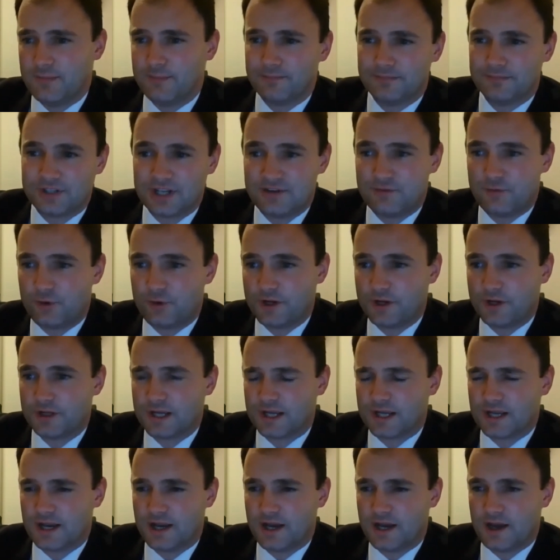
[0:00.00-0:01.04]
delivering
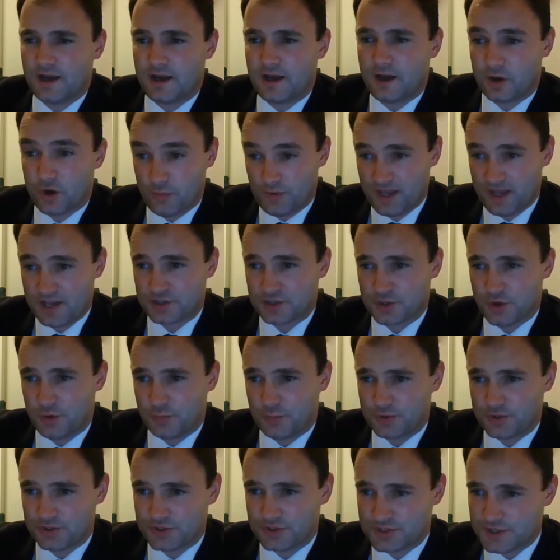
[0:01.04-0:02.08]
accommodation
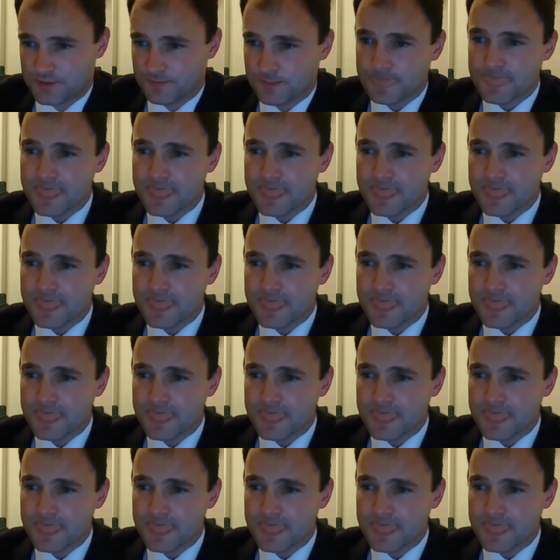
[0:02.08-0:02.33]
options